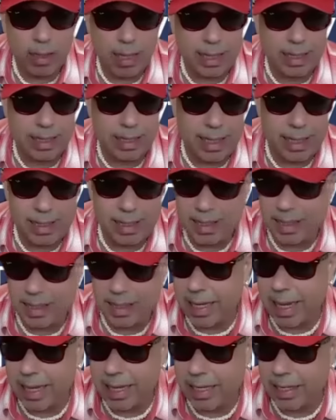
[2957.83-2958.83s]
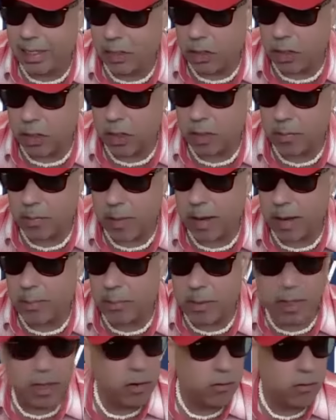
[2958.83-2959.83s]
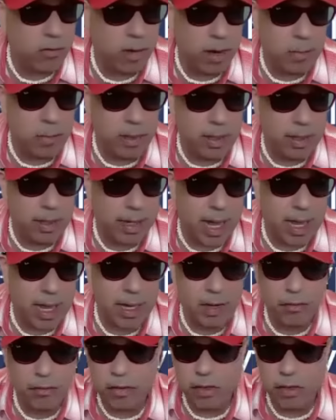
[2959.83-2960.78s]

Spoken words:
At the end of the day, it just might be Arabian Knight if